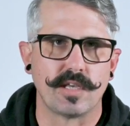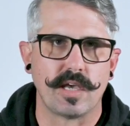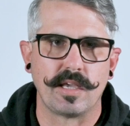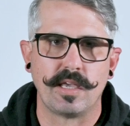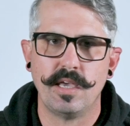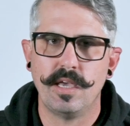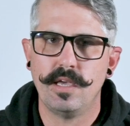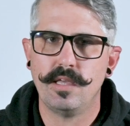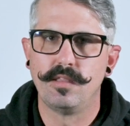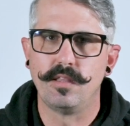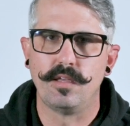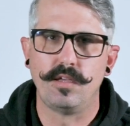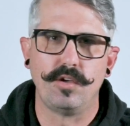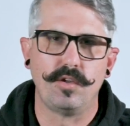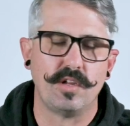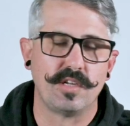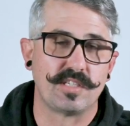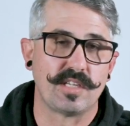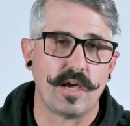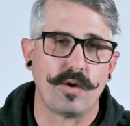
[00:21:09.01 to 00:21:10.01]
Like the
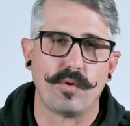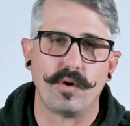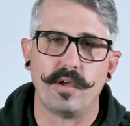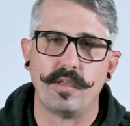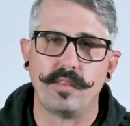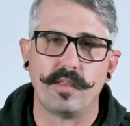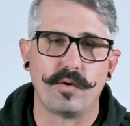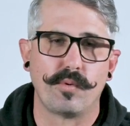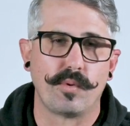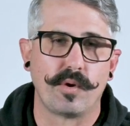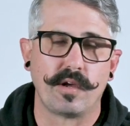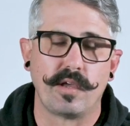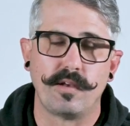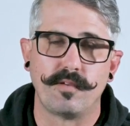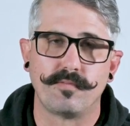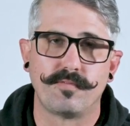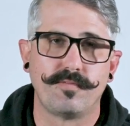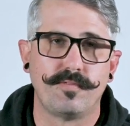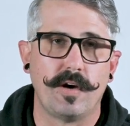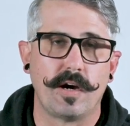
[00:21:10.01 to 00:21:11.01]
units that were in there were
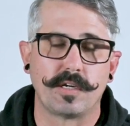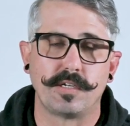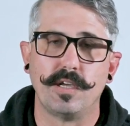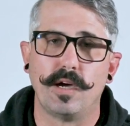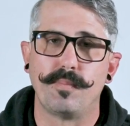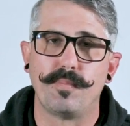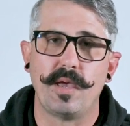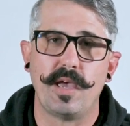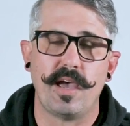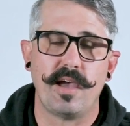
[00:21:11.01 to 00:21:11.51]
getting fucked up